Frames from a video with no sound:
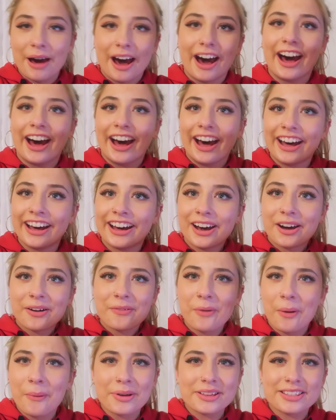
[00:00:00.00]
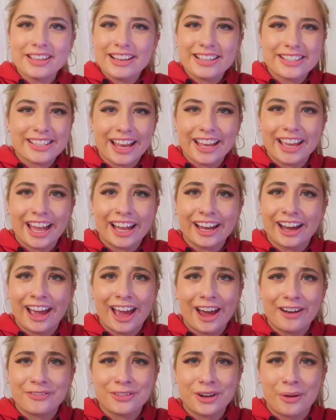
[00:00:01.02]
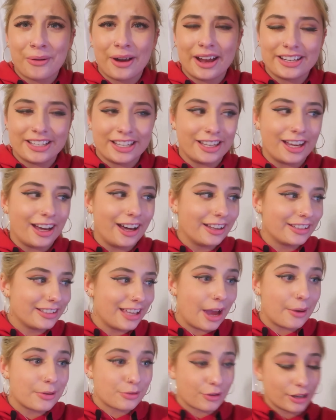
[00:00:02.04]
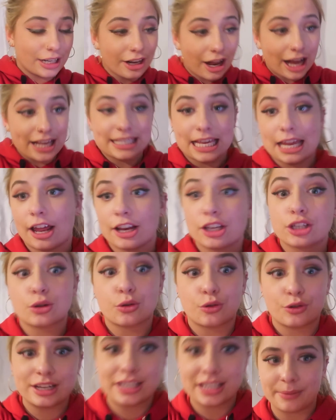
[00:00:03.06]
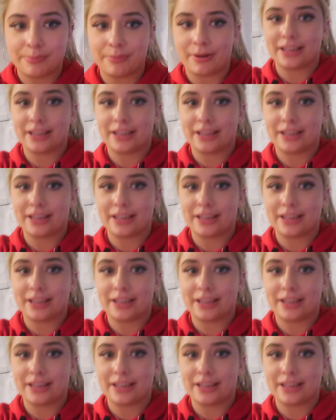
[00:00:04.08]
But what was I saying? I have no idea. Yeah, it was really nice, and I treated